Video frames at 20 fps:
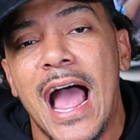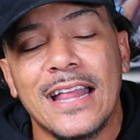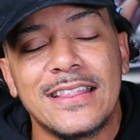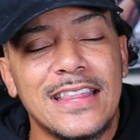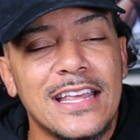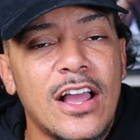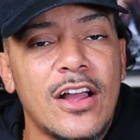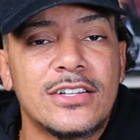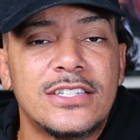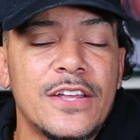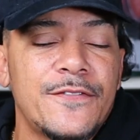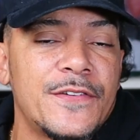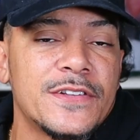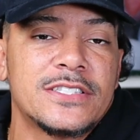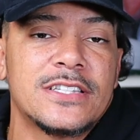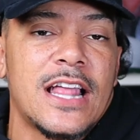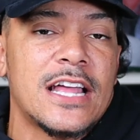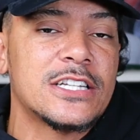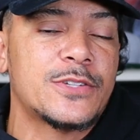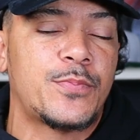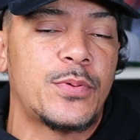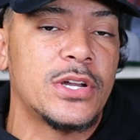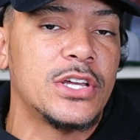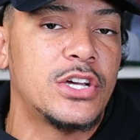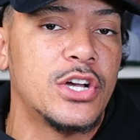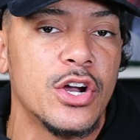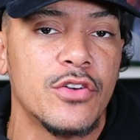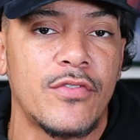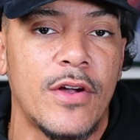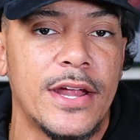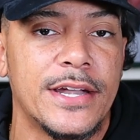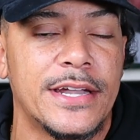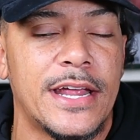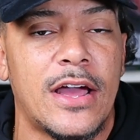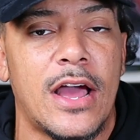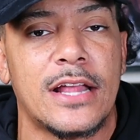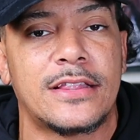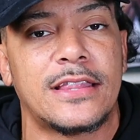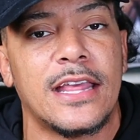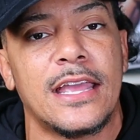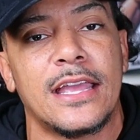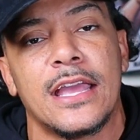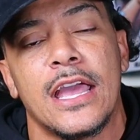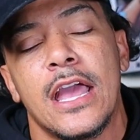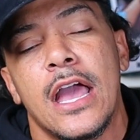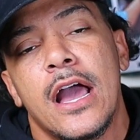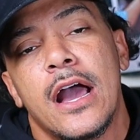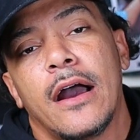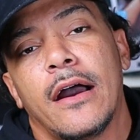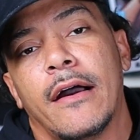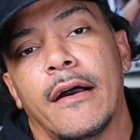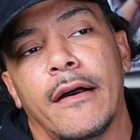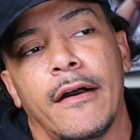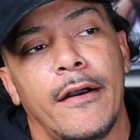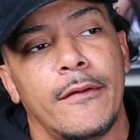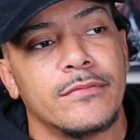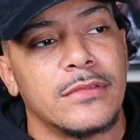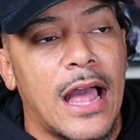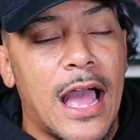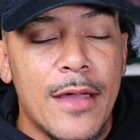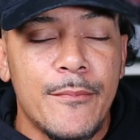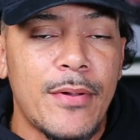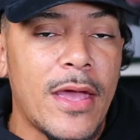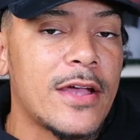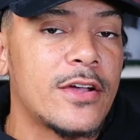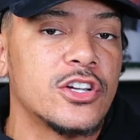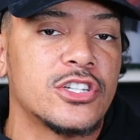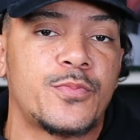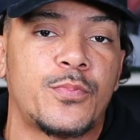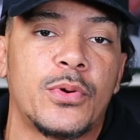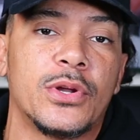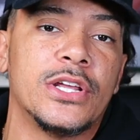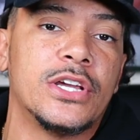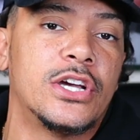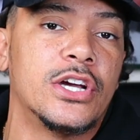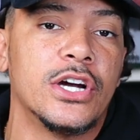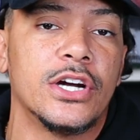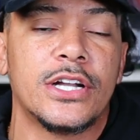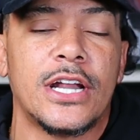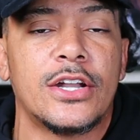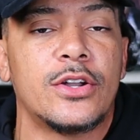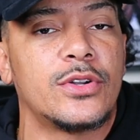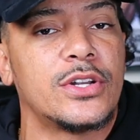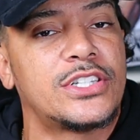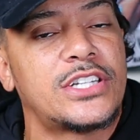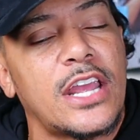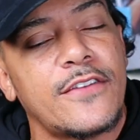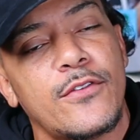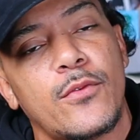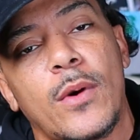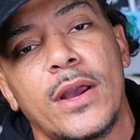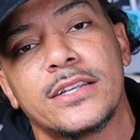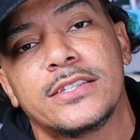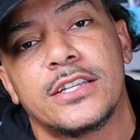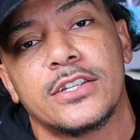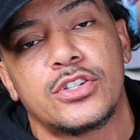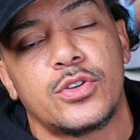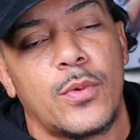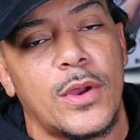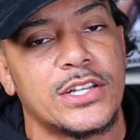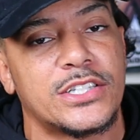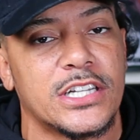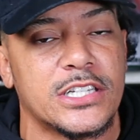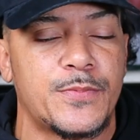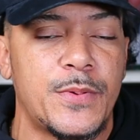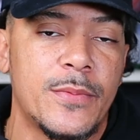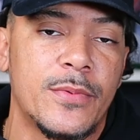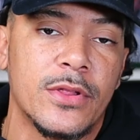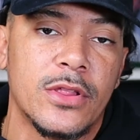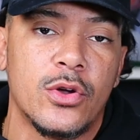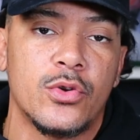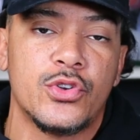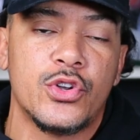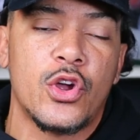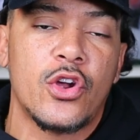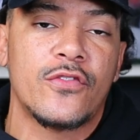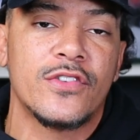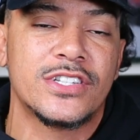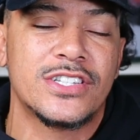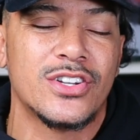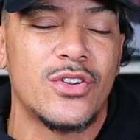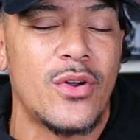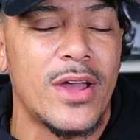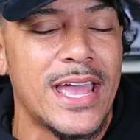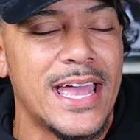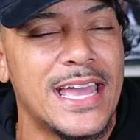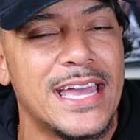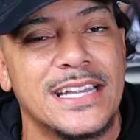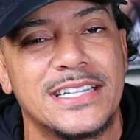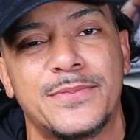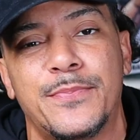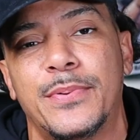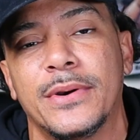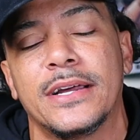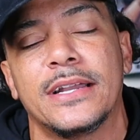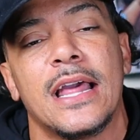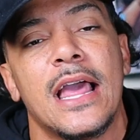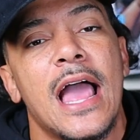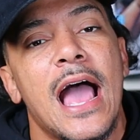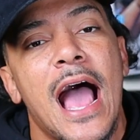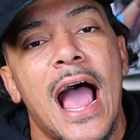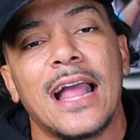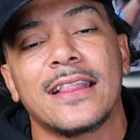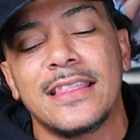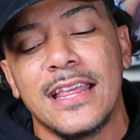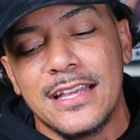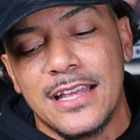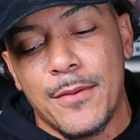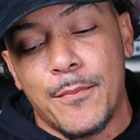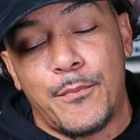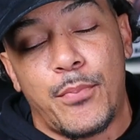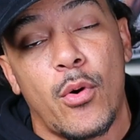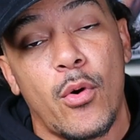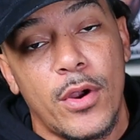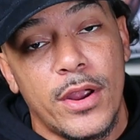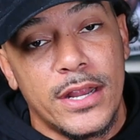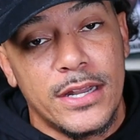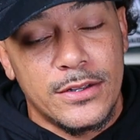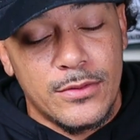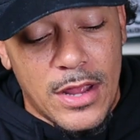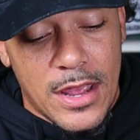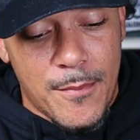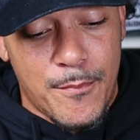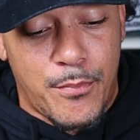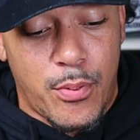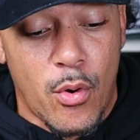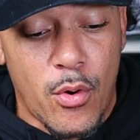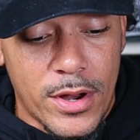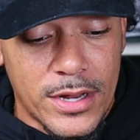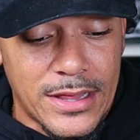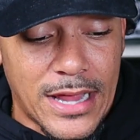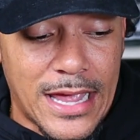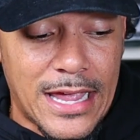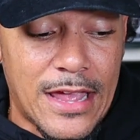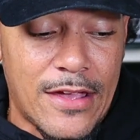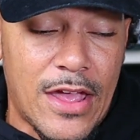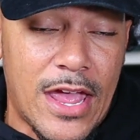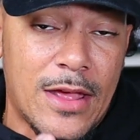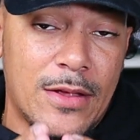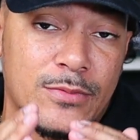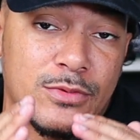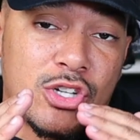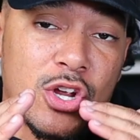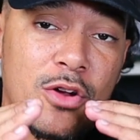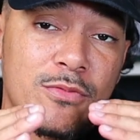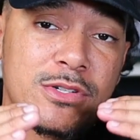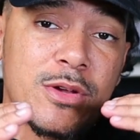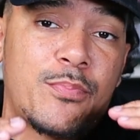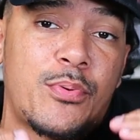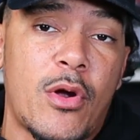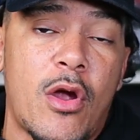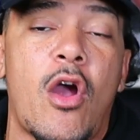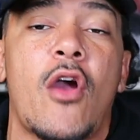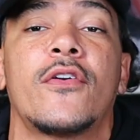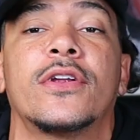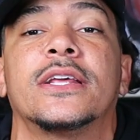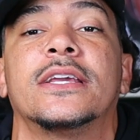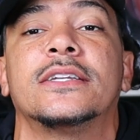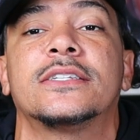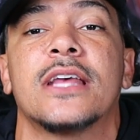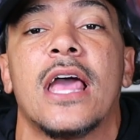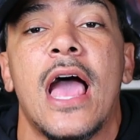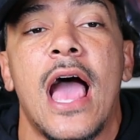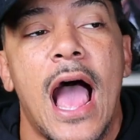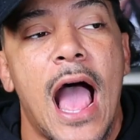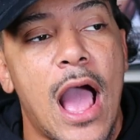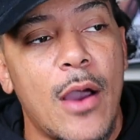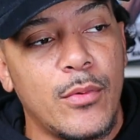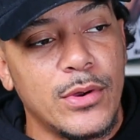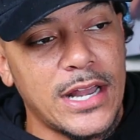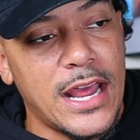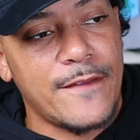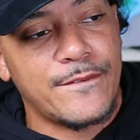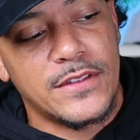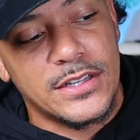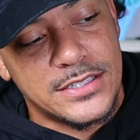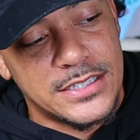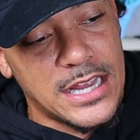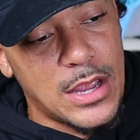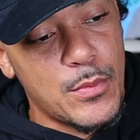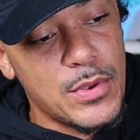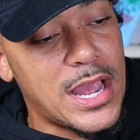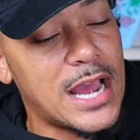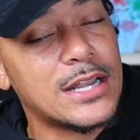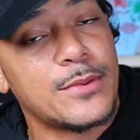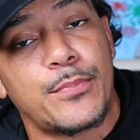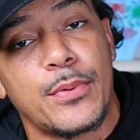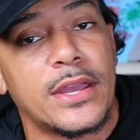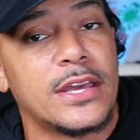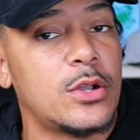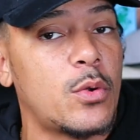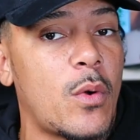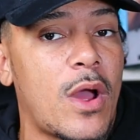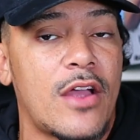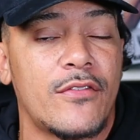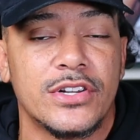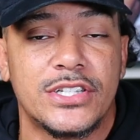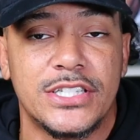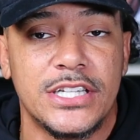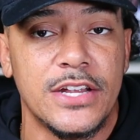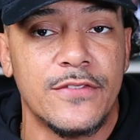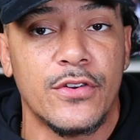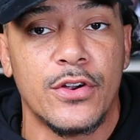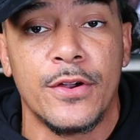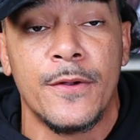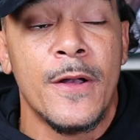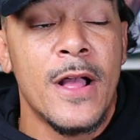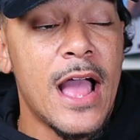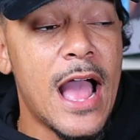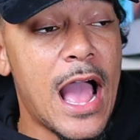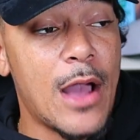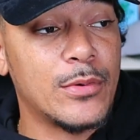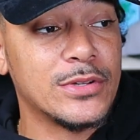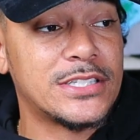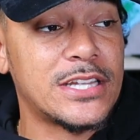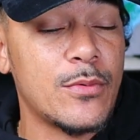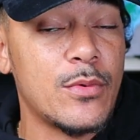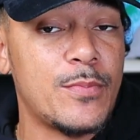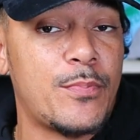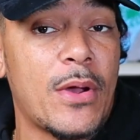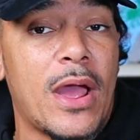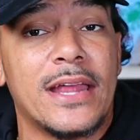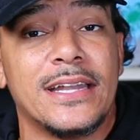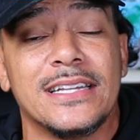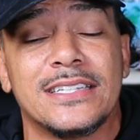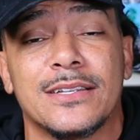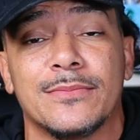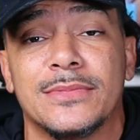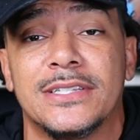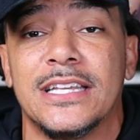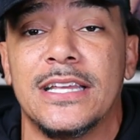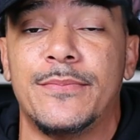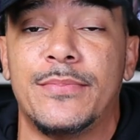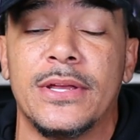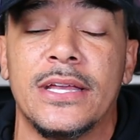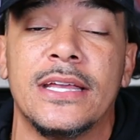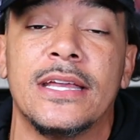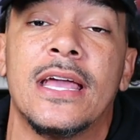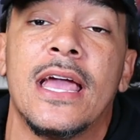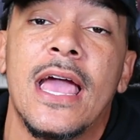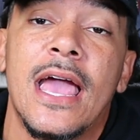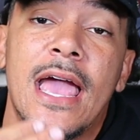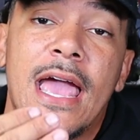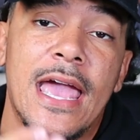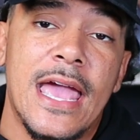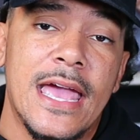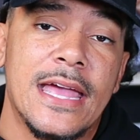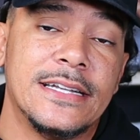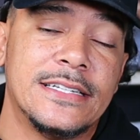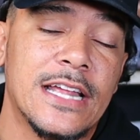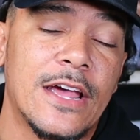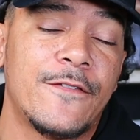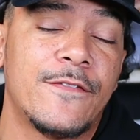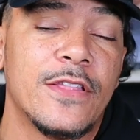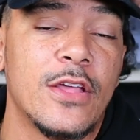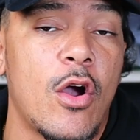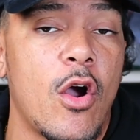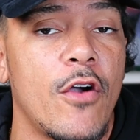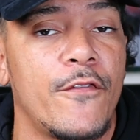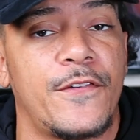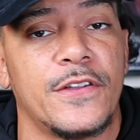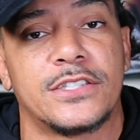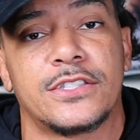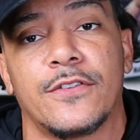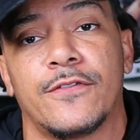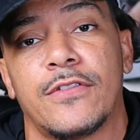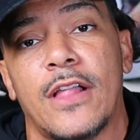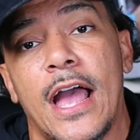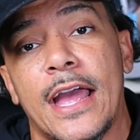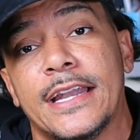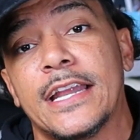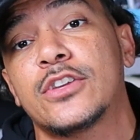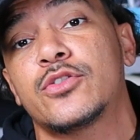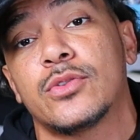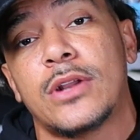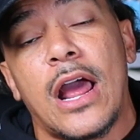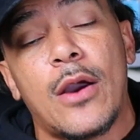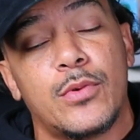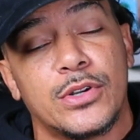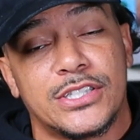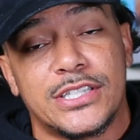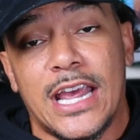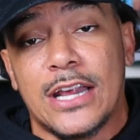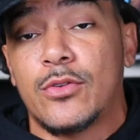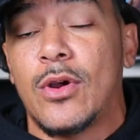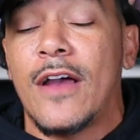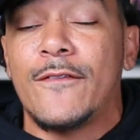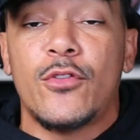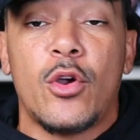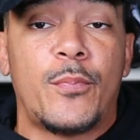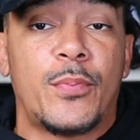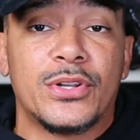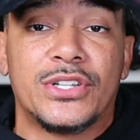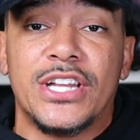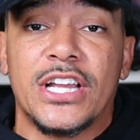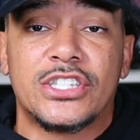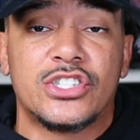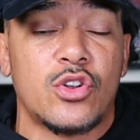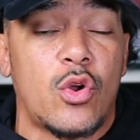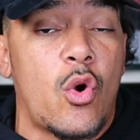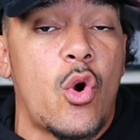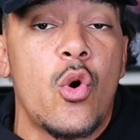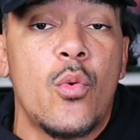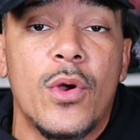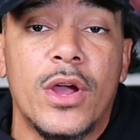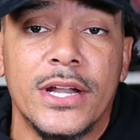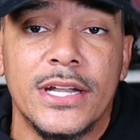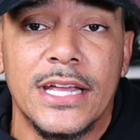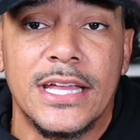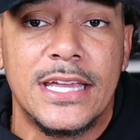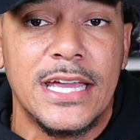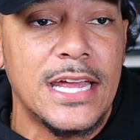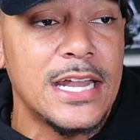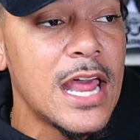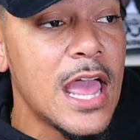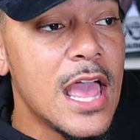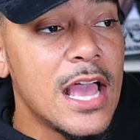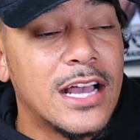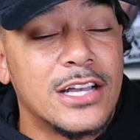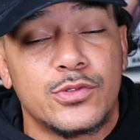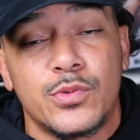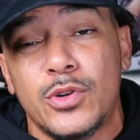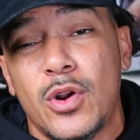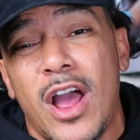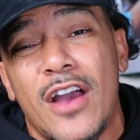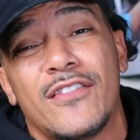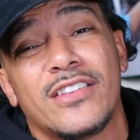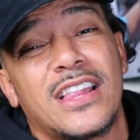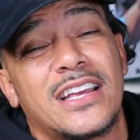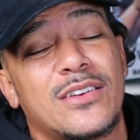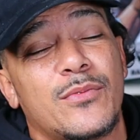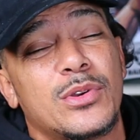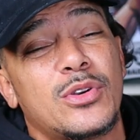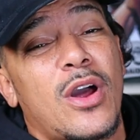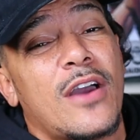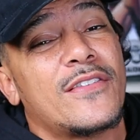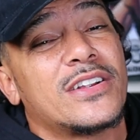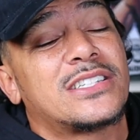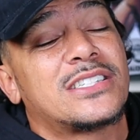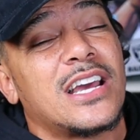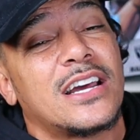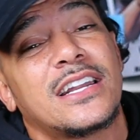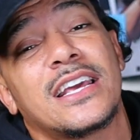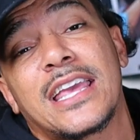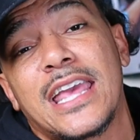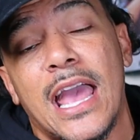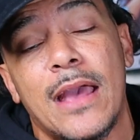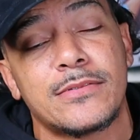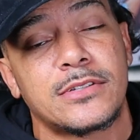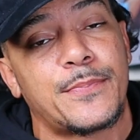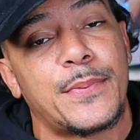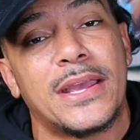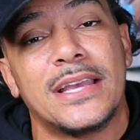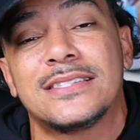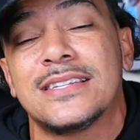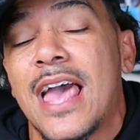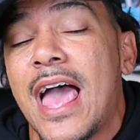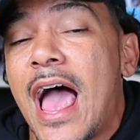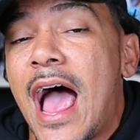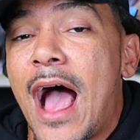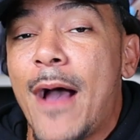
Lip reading: I think our defensive line is pretty good right now. I think linebacker's pretty good. I know the Javon White situation has people a little nervous and on edge, but I think important, like in terms of priorities, I would have to say we got to bring in a wide receiver. I would say we probably need some DB and definitely offensive line. That's what I would say. I don't have no prediction on who we're gonna get because we don't have a ton of cap space.